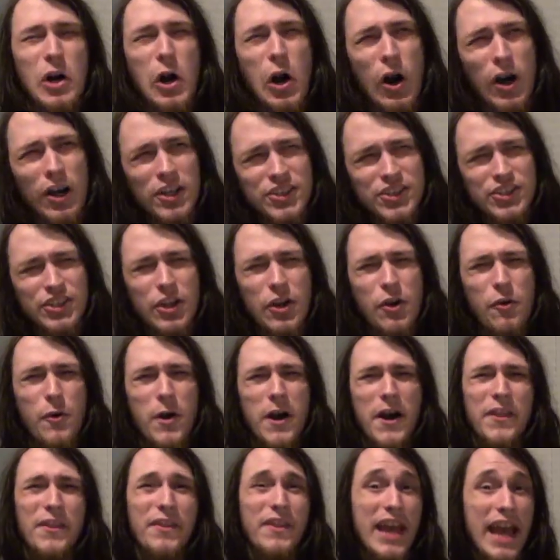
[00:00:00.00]
Also,
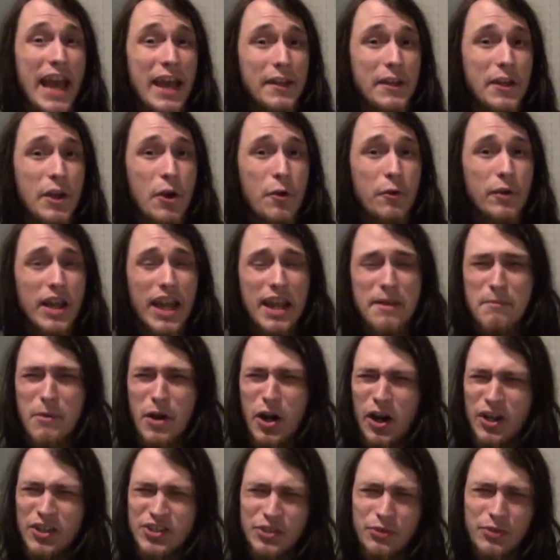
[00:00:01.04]
on that note, I'm
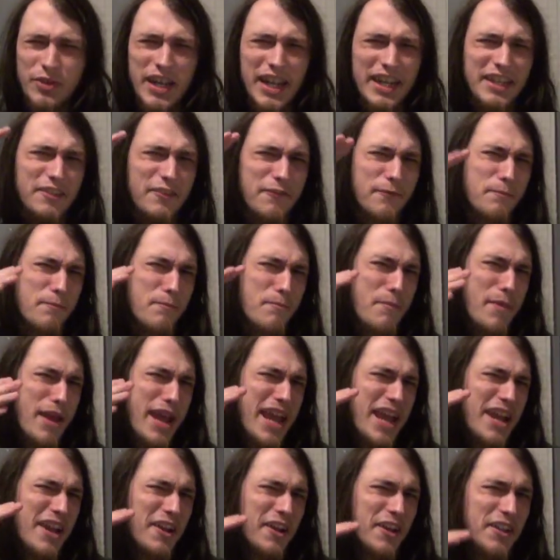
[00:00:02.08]
also kind of
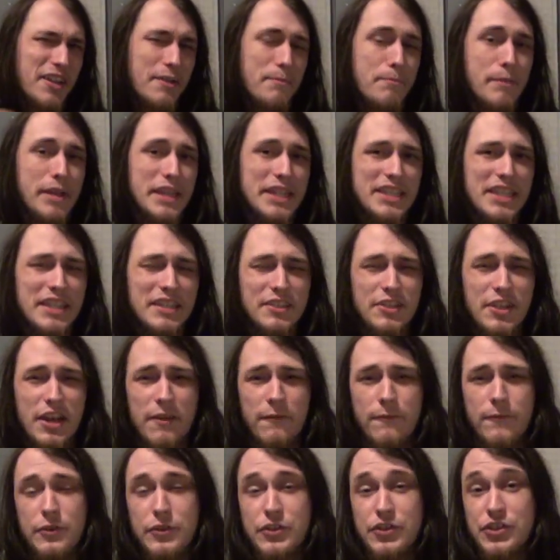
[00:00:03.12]
meh on the mixing
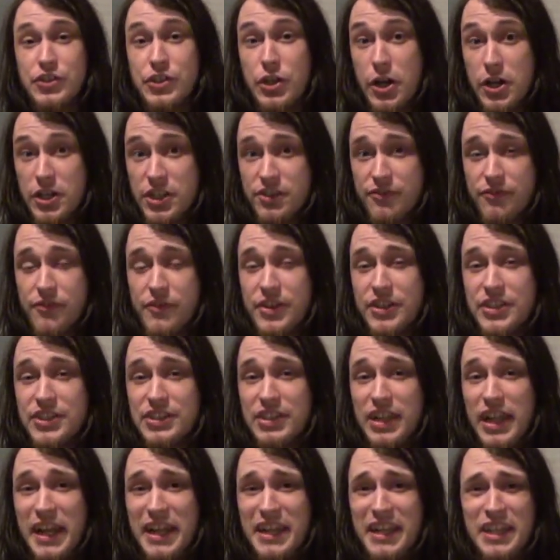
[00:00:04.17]
done for Songs for the
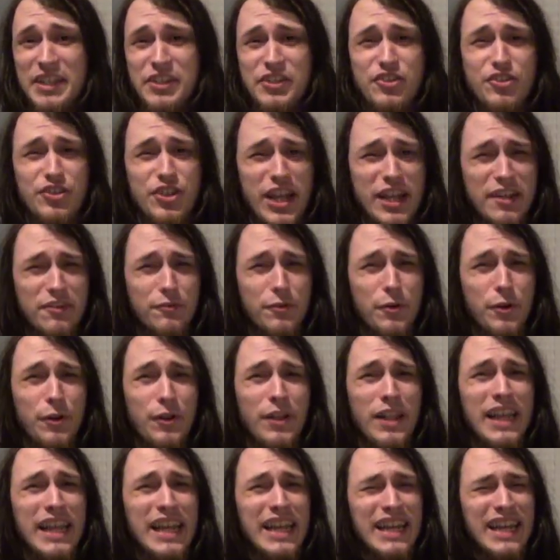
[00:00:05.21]
Slain in general.
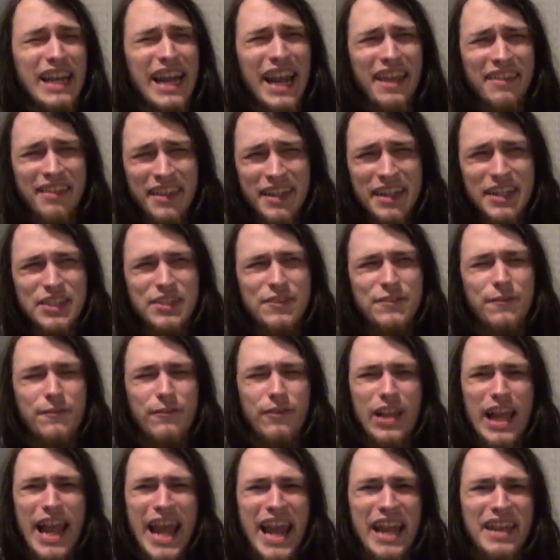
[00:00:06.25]
I think it's
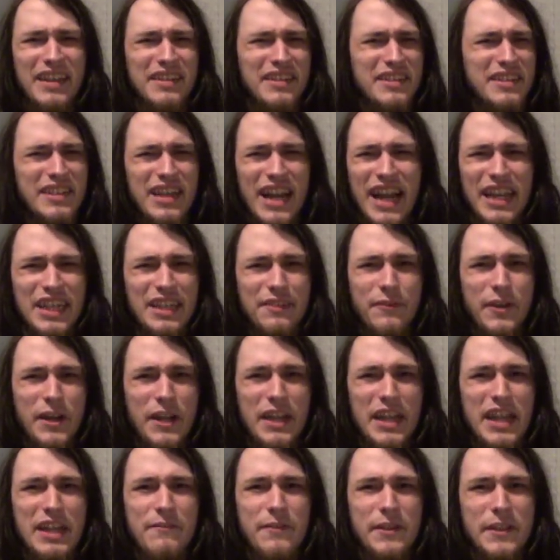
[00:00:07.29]
flat and kind of
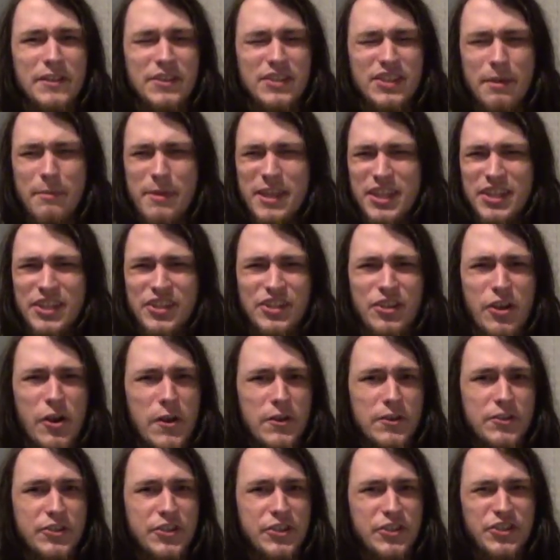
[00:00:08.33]
uneven. Some of the
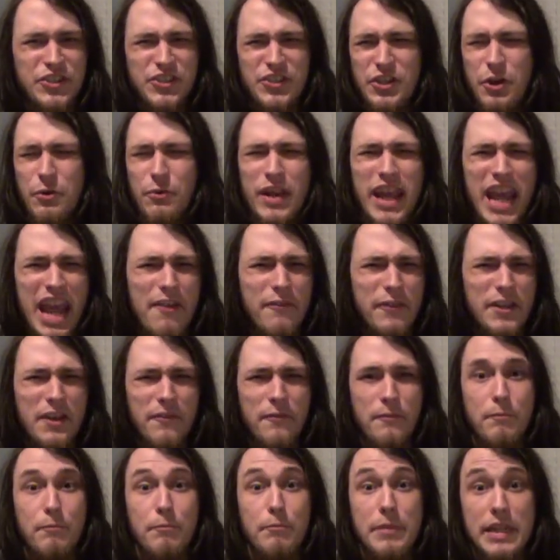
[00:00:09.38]
songs just don't have
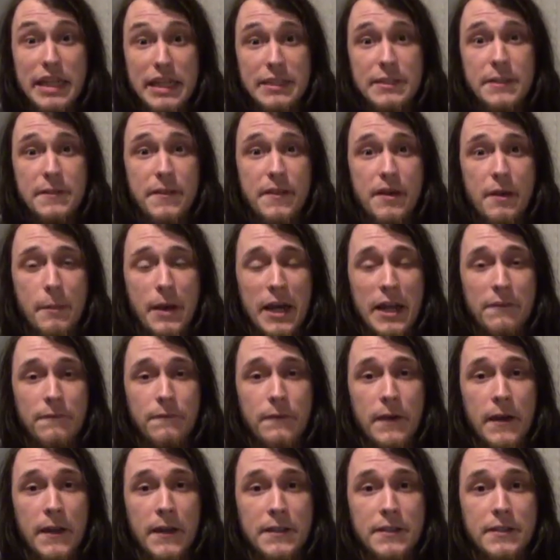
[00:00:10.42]
enough meat to them, I
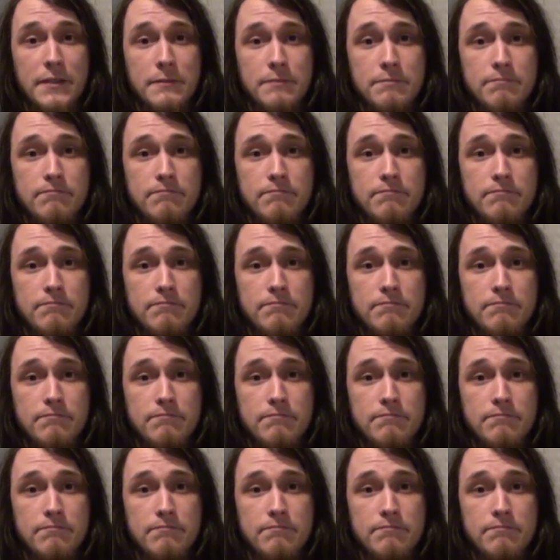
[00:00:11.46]
find.